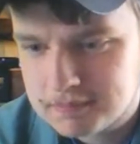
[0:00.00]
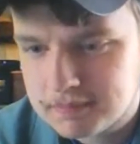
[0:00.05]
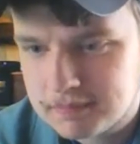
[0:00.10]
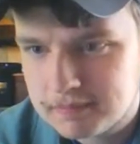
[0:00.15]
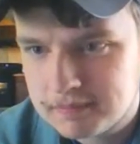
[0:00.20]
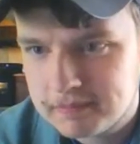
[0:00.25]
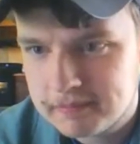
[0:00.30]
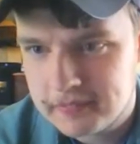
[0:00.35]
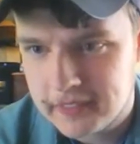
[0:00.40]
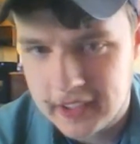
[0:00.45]

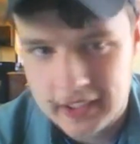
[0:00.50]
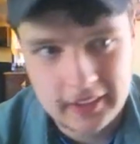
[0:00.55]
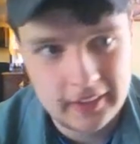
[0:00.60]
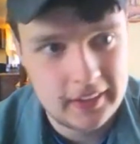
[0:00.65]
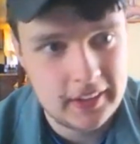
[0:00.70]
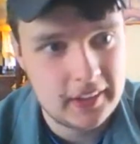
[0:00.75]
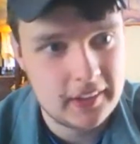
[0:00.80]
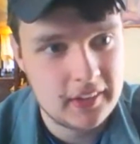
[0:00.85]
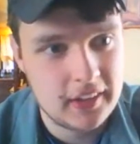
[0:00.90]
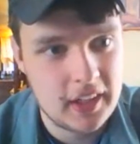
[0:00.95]
All right,
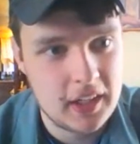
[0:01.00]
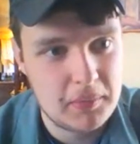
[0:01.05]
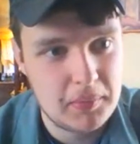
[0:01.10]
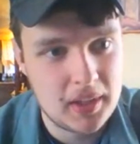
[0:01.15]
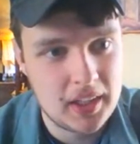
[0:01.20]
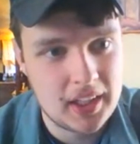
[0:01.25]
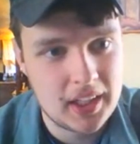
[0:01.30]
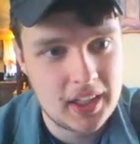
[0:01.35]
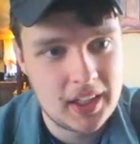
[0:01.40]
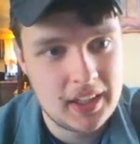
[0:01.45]
anybody got any
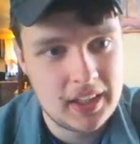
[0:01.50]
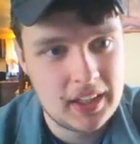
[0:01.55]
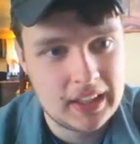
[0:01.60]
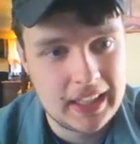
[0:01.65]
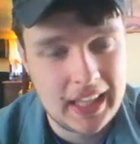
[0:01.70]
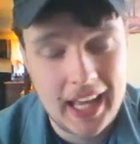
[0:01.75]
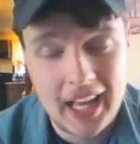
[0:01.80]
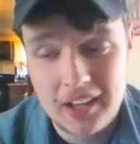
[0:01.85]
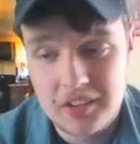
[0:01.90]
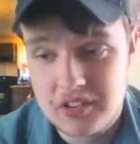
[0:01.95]
last
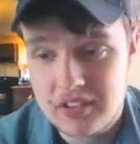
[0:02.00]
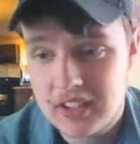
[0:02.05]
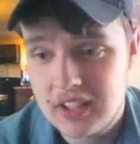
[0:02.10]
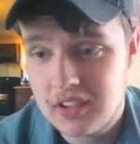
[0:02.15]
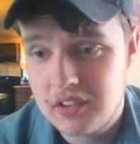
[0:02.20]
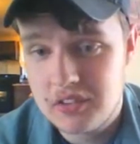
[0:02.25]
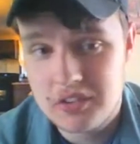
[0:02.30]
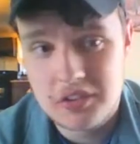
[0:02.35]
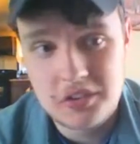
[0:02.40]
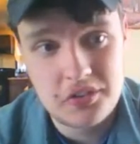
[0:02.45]
things to
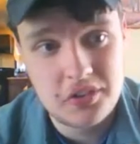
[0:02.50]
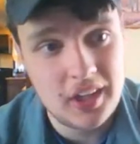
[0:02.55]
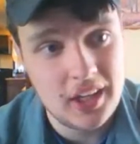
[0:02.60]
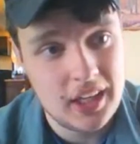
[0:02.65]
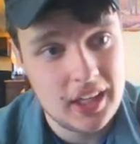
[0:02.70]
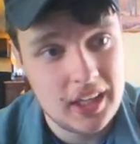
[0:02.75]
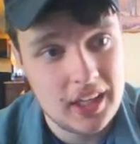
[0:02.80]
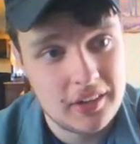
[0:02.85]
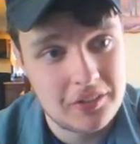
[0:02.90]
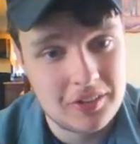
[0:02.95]
say? This is
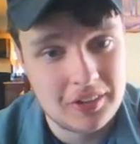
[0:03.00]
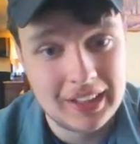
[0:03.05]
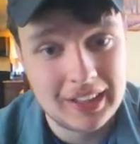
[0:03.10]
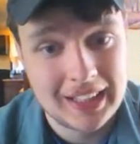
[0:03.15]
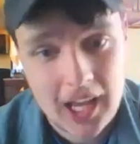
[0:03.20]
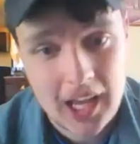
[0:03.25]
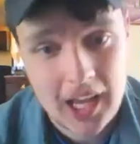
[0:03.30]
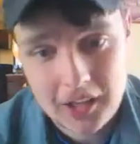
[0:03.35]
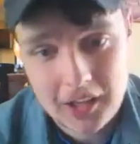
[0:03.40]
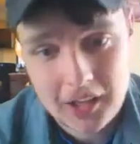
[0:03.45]
the last.